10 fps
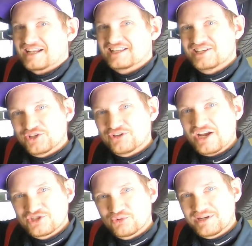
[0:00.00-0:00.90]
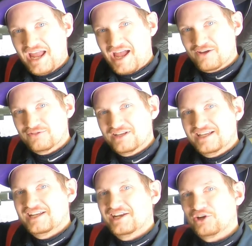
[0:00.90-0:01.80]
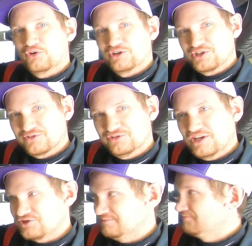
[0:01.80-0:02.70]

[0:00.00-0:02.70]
of gear ratio we have in our rear differential.